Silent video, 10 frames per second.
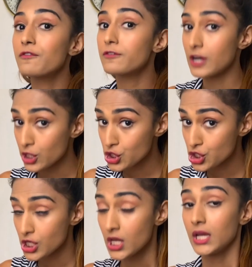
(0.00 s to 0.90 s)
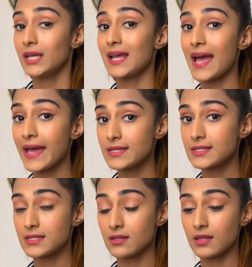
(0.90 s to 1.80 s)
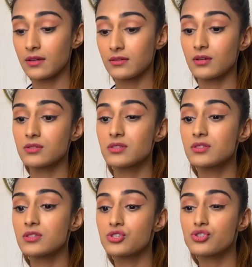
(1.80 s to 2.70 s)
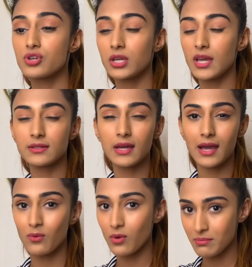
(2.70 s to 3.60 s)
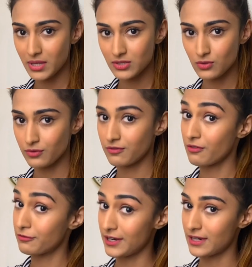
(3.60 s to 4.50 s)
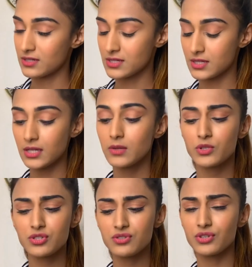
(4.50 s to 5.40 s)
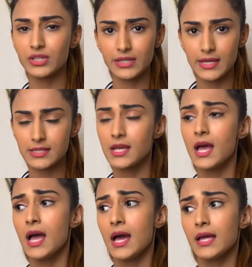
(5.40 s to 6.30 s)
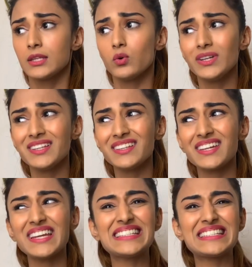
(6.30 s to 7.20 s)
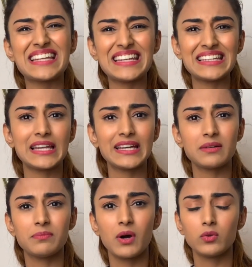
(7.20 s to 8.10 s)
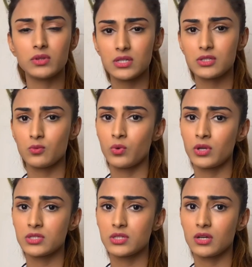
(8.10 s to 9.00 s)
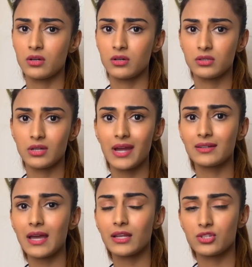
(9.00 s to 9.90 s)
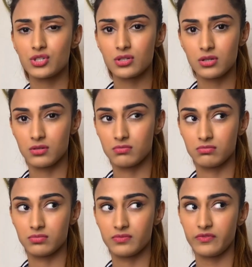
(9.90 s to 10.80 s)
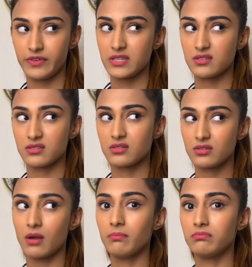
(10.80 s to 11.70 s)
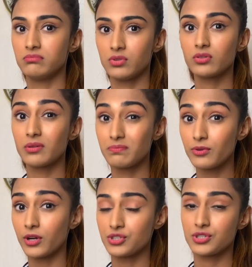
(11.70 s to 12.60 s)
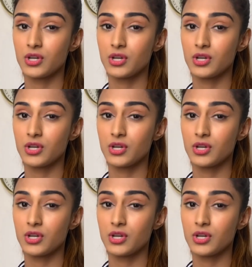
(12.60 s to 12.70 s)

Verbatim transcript: fresh. It has that citric and aqua mix of fragrance in it, which is really nice. The only thing that I didn't like about this was the attached face scrub or the brush